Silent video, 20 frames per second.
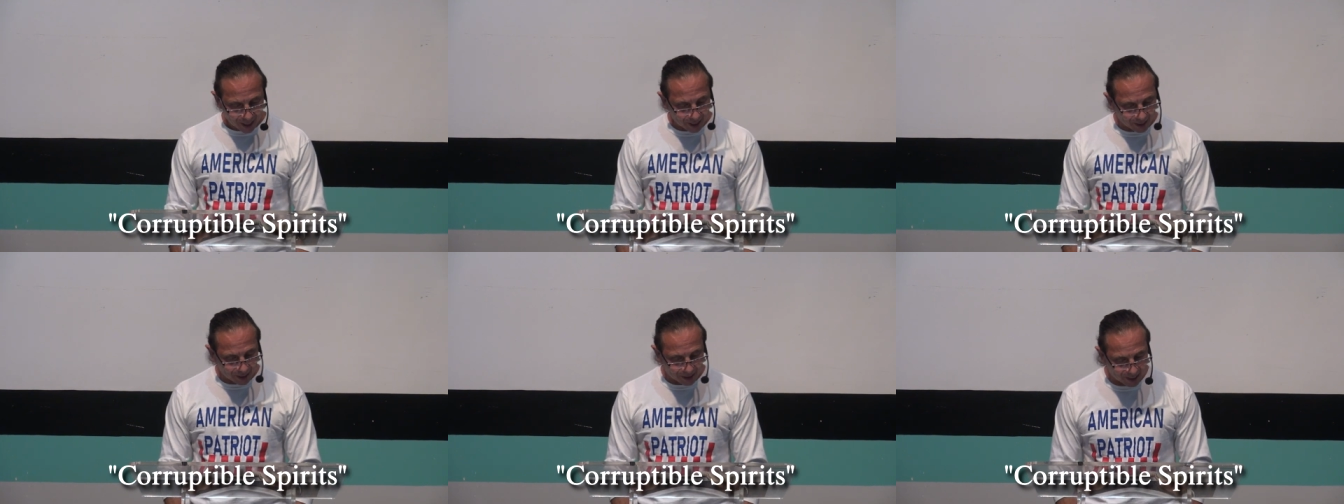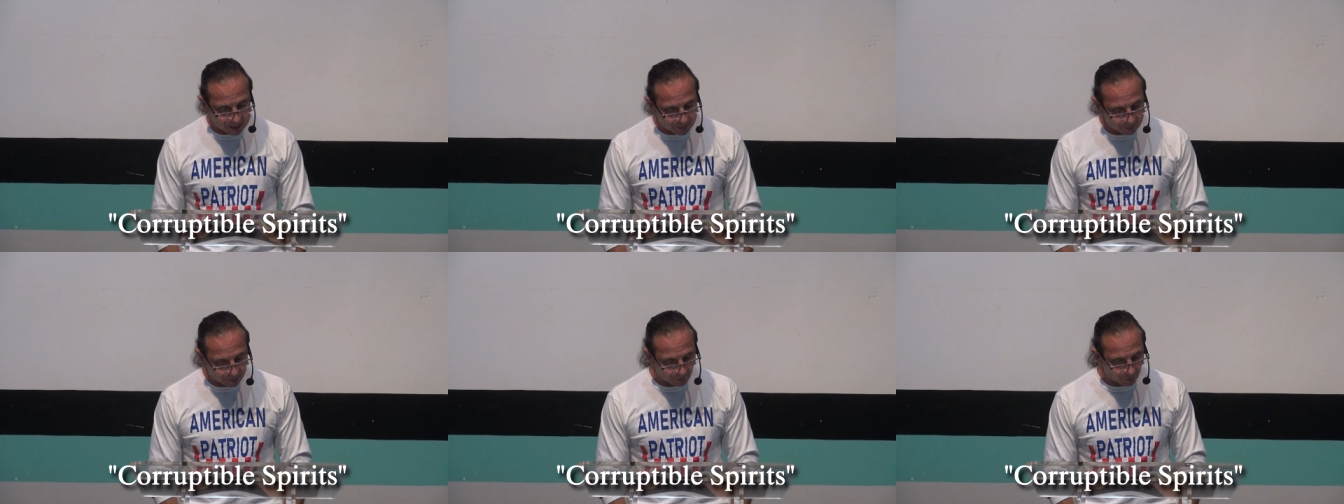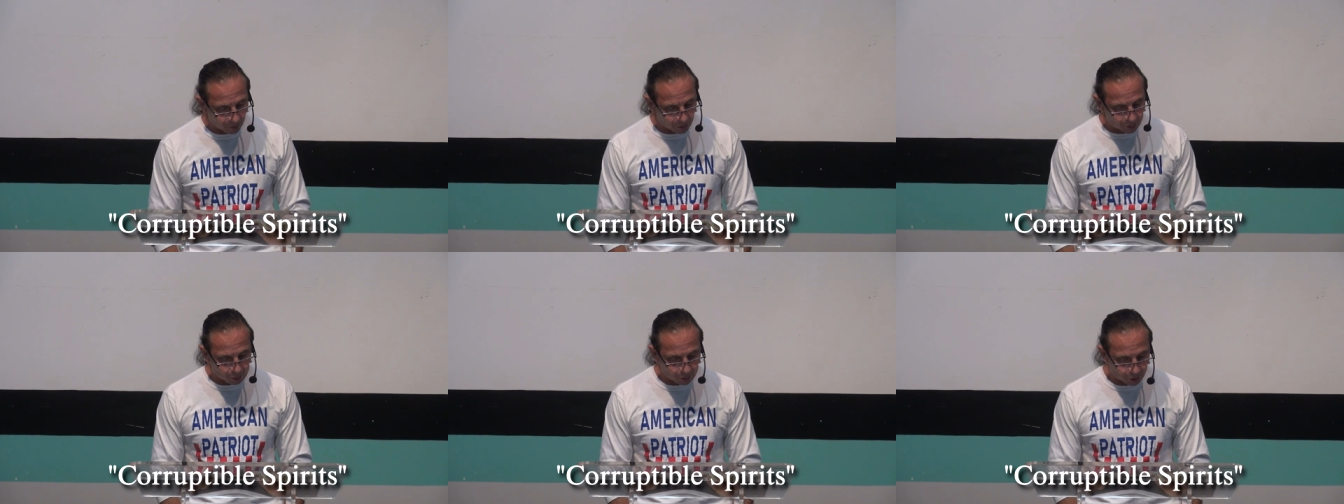in the name of
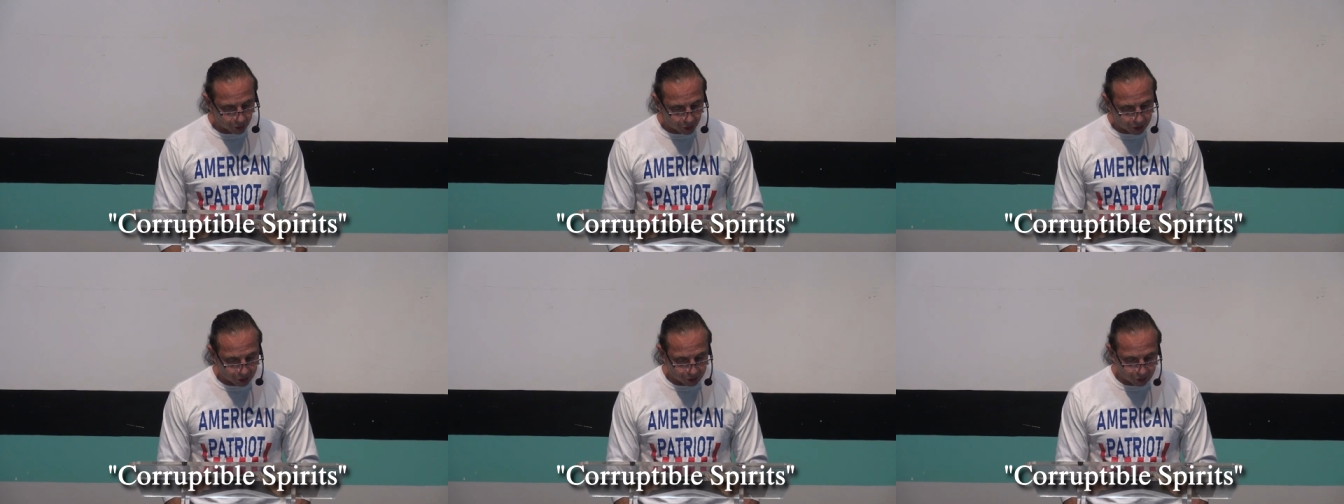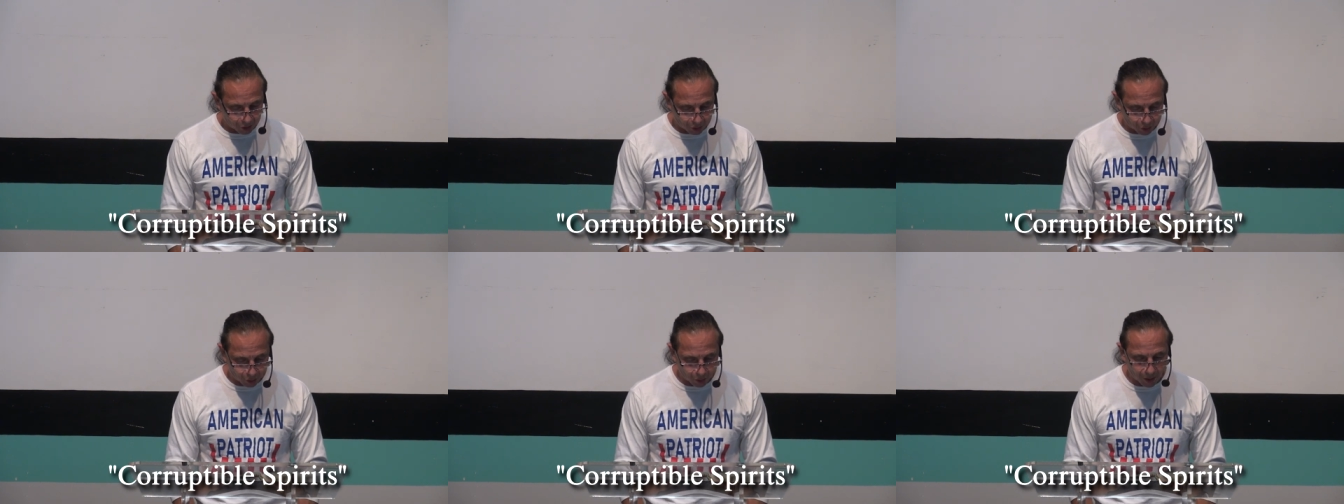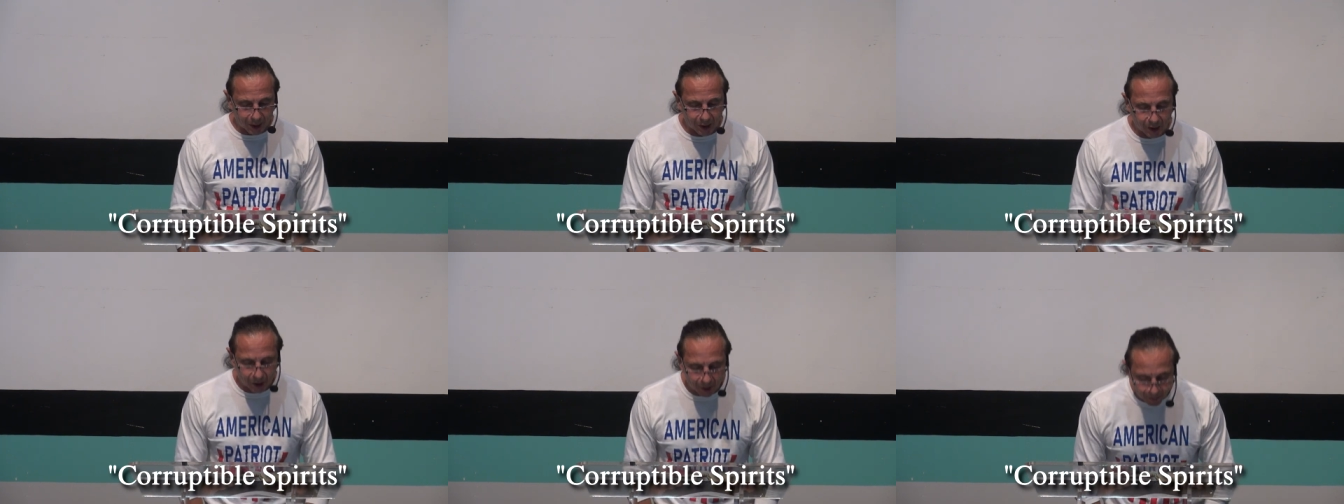our Lord Jesus
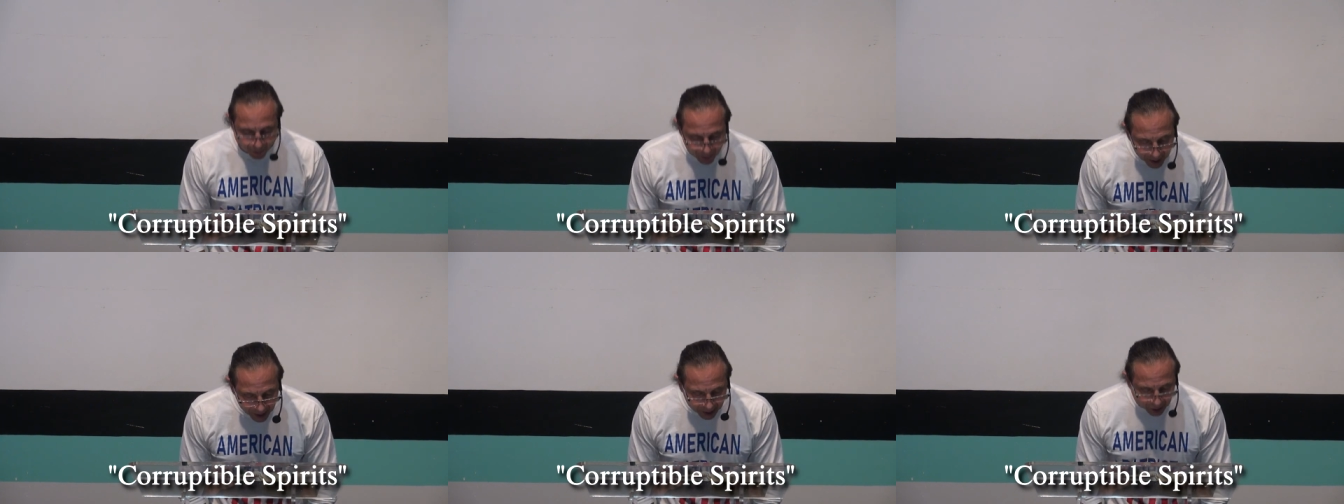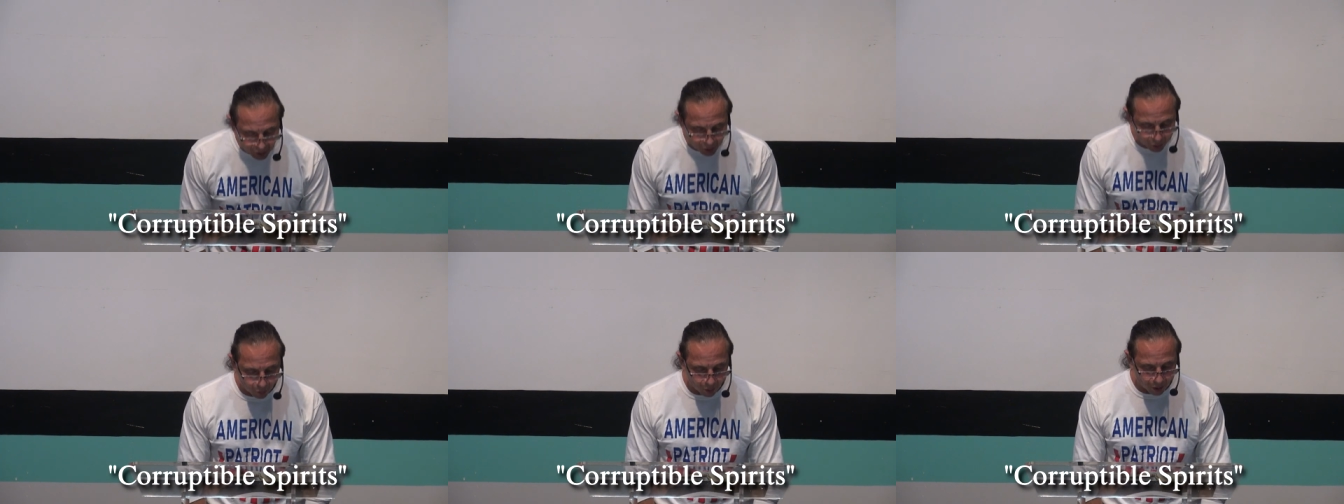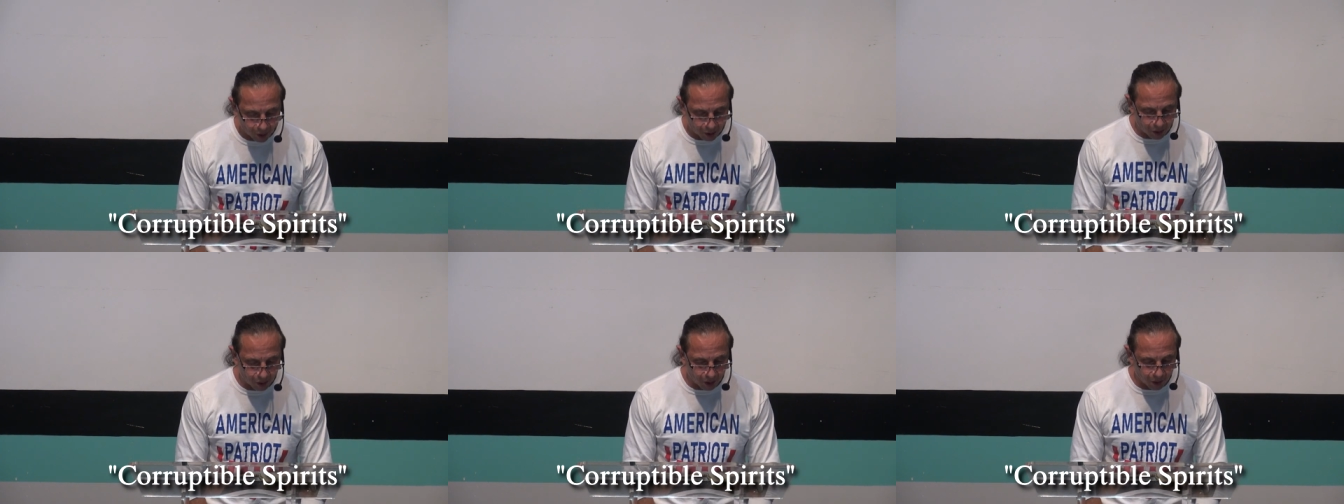Christ, submitting to
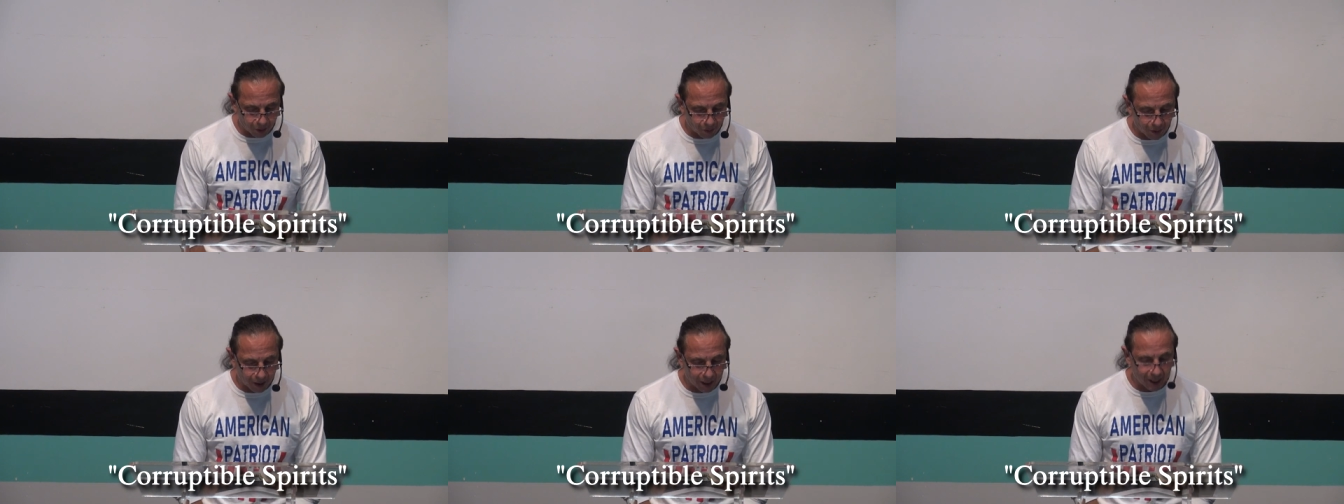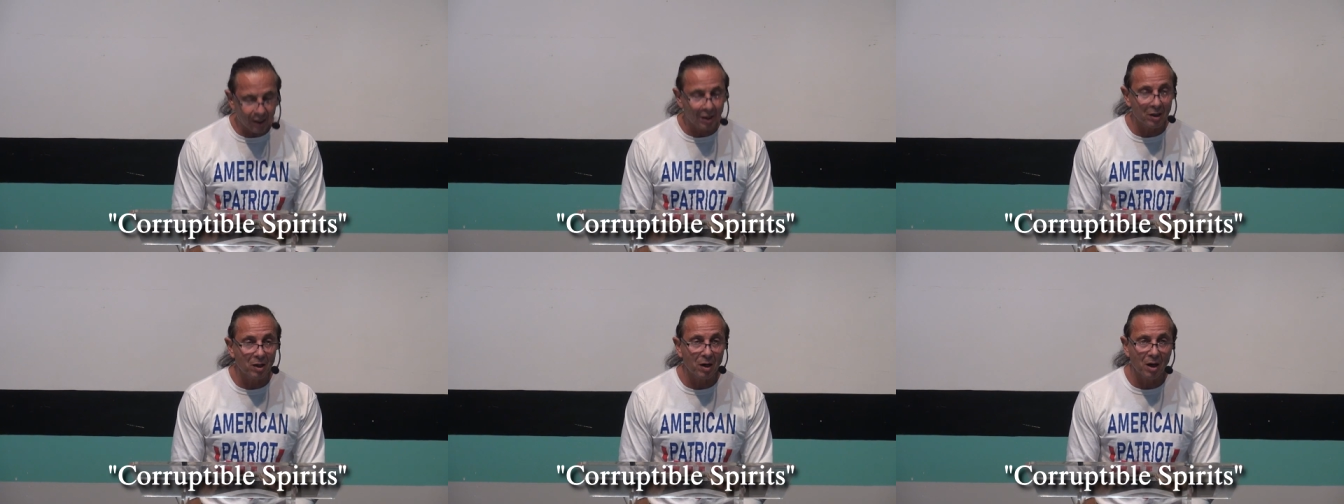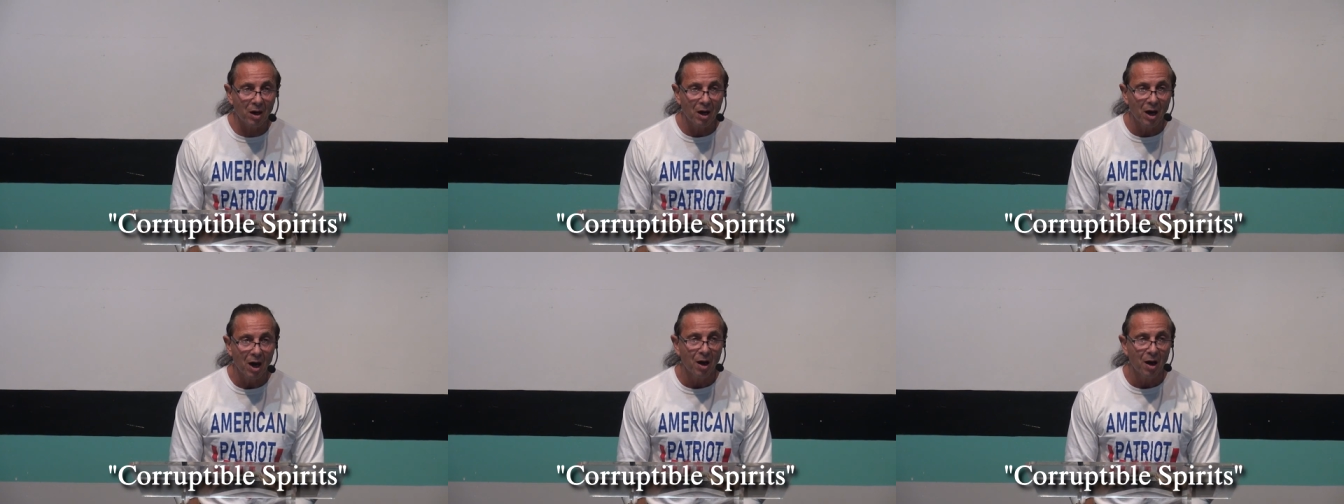one another in the